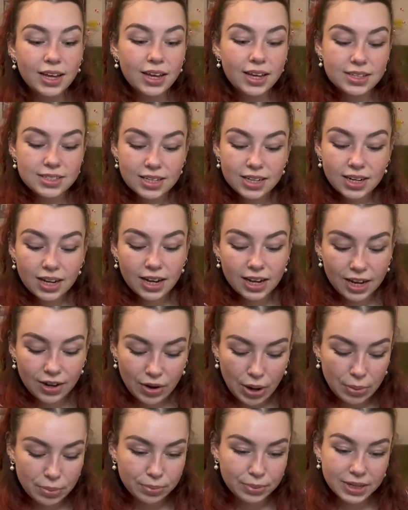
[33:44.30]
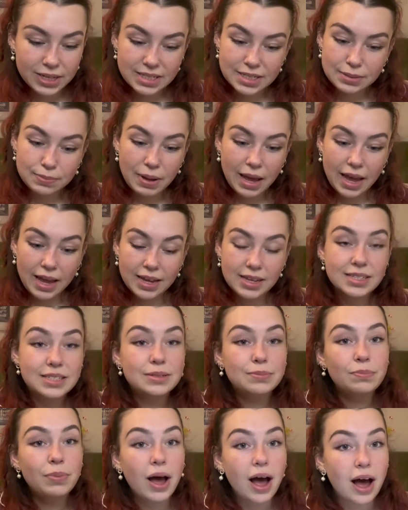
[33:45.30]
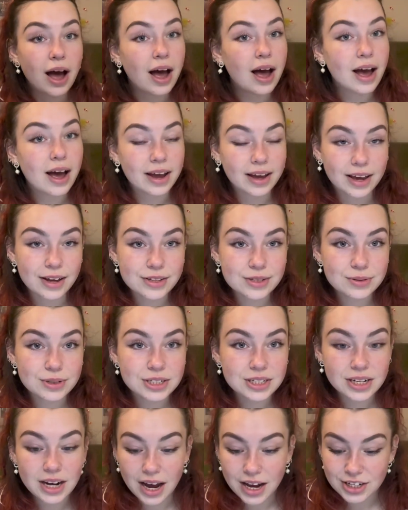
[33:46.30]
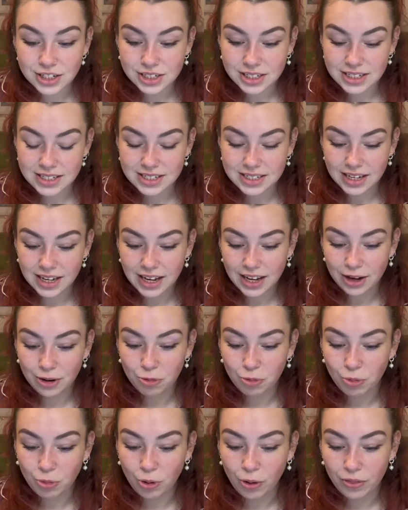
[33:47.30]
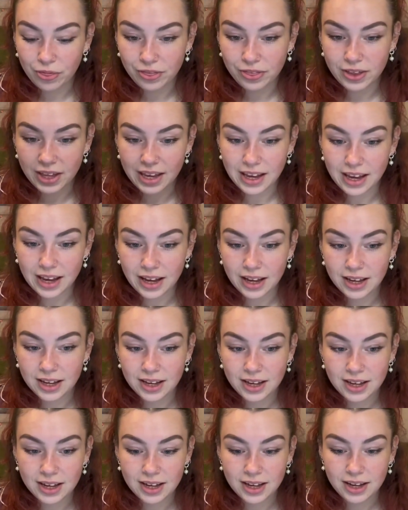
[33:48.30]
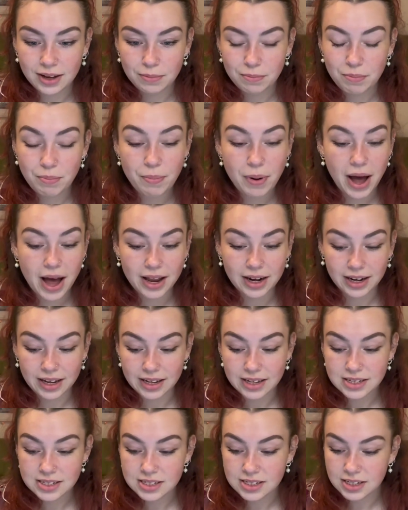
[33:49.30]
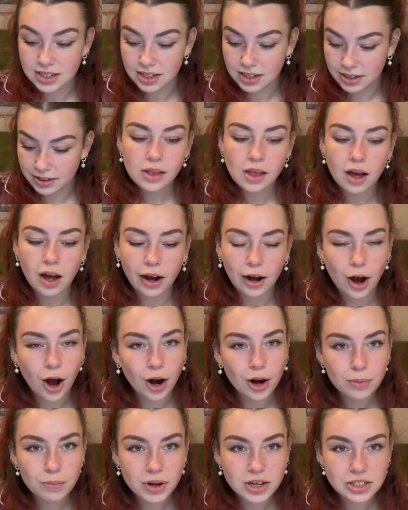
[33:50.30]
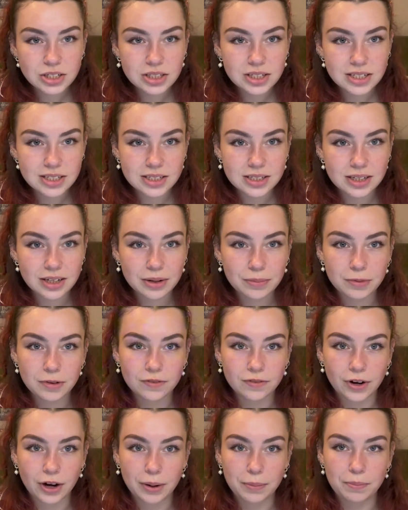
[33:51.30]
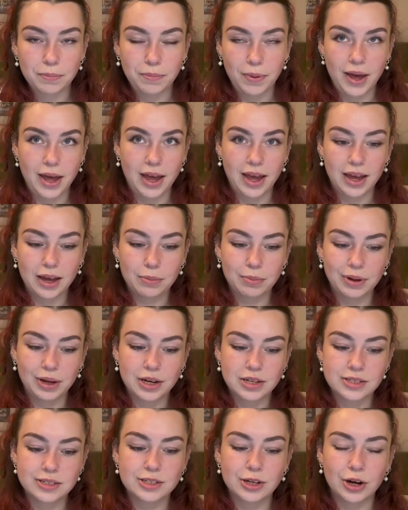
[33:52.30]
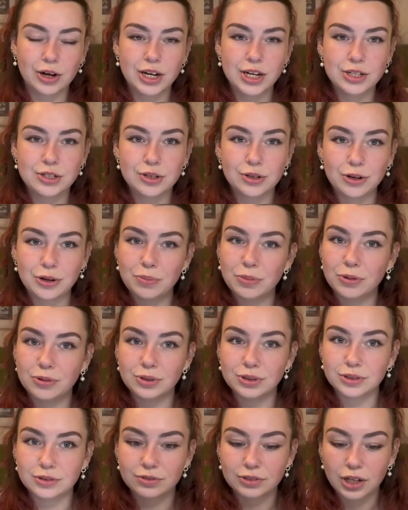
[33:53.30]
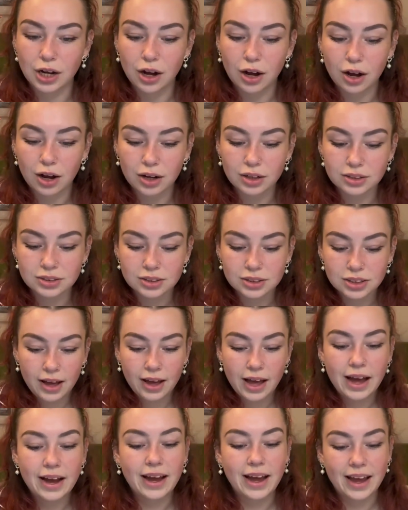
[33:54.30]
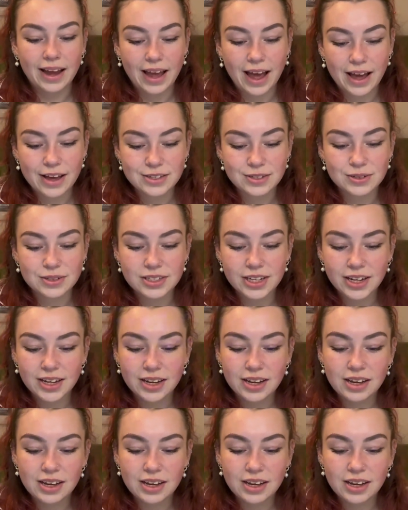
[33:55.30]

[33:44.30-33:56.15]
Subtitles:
is going to clear up a bit of space. But I guess we should actually see what the pattern is. I can't imagine this is going to be very big because it's only 2 balls of yarn. Okay, yeah, so it's like